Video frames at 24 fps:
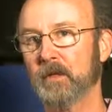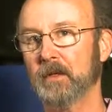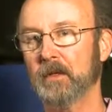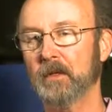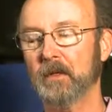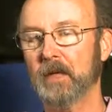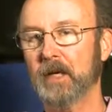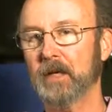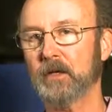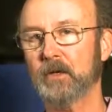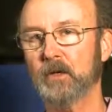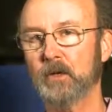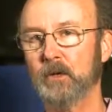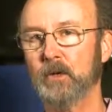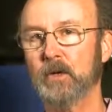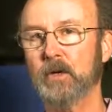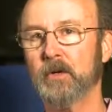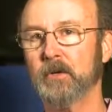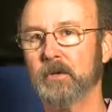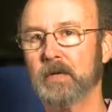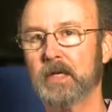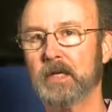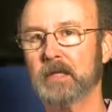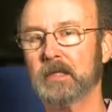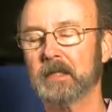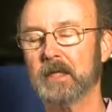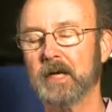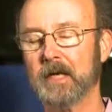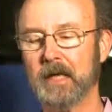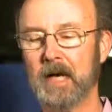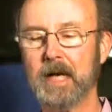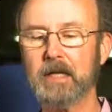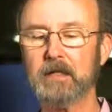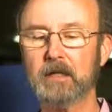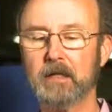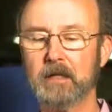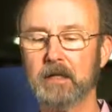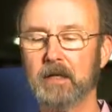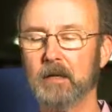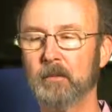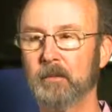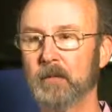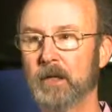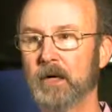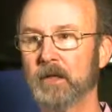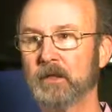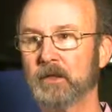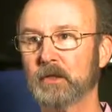like you hear things like 8 to 10
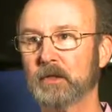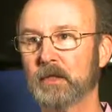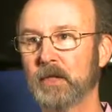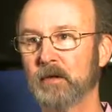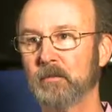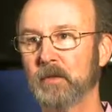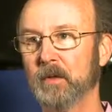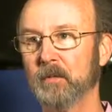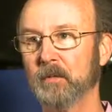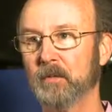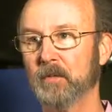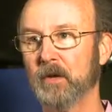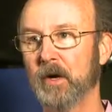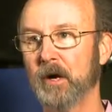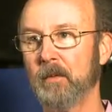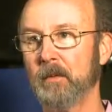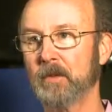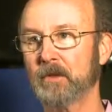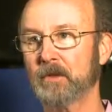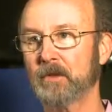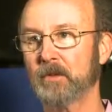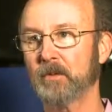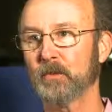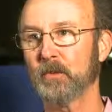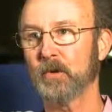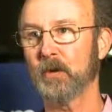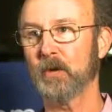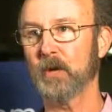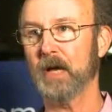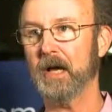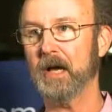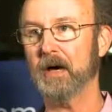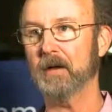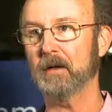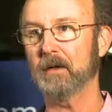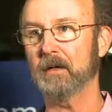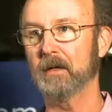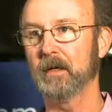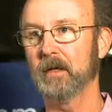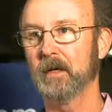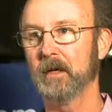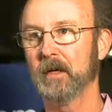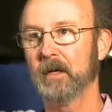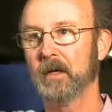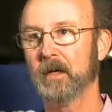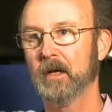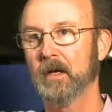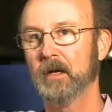months they've been promised to roll out.
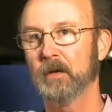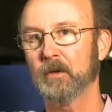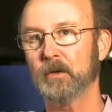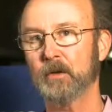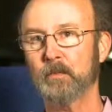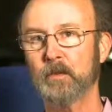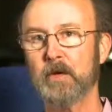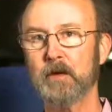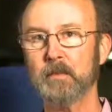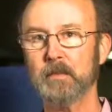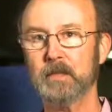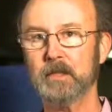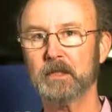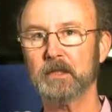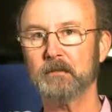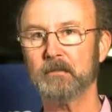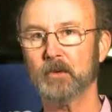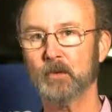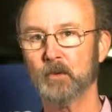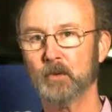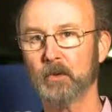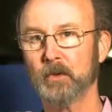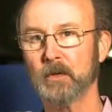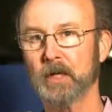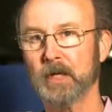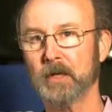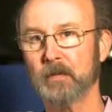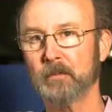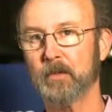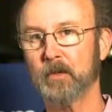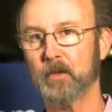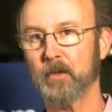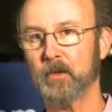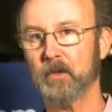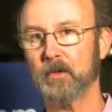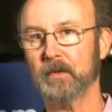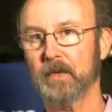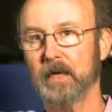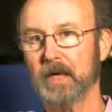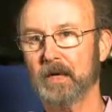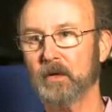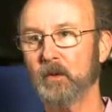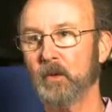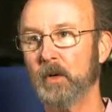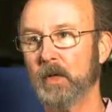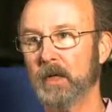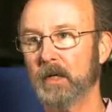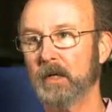But the problem is if you roll out a portal
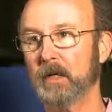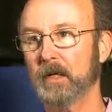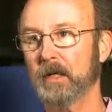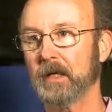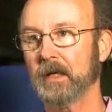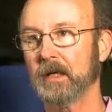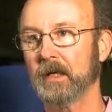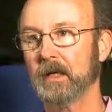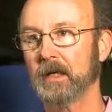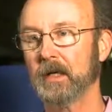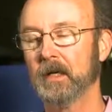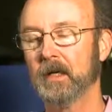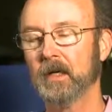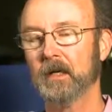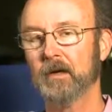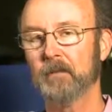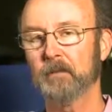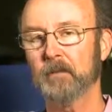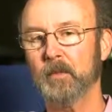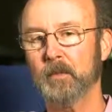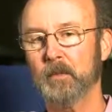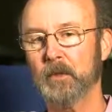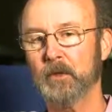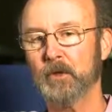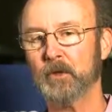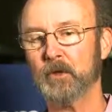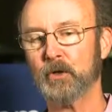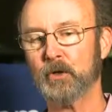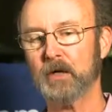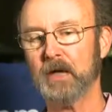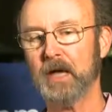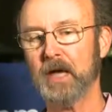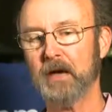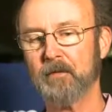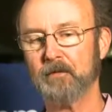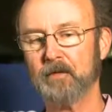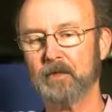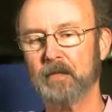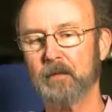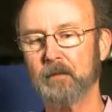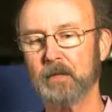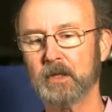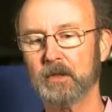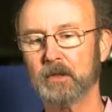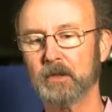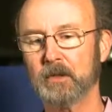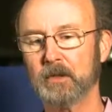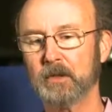that quickly, I mean, you're going to have
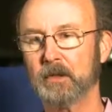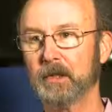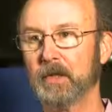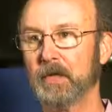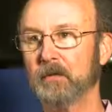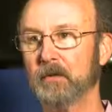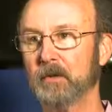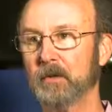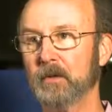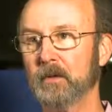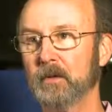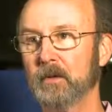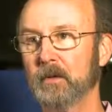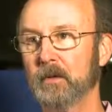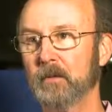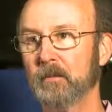something to deliver,